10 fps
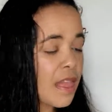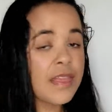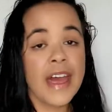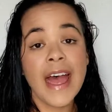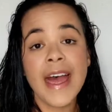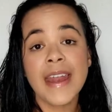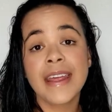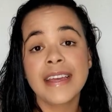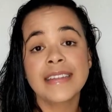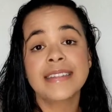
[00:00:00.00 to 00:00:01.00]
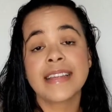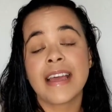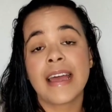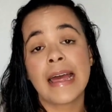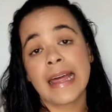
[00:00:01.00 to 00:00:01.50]
that is
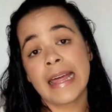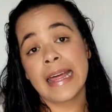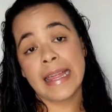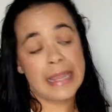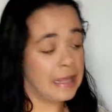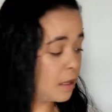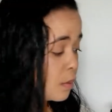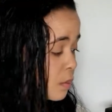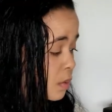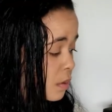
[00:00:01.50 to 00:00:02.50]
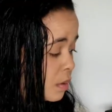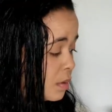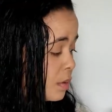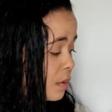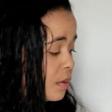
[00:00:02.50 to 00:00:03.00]
oh,
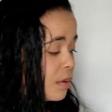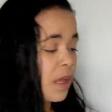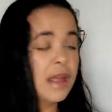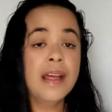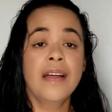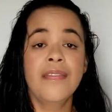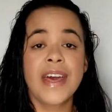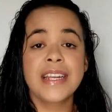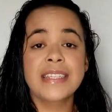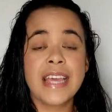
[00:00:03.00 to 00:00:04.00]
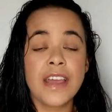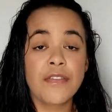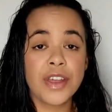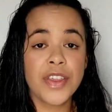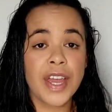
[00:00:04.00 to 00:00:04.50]
that is
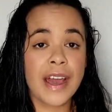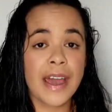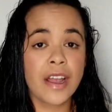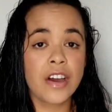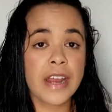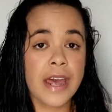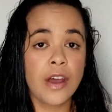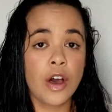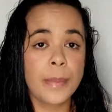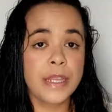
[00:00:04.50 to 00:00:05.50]
everything I got at Hobby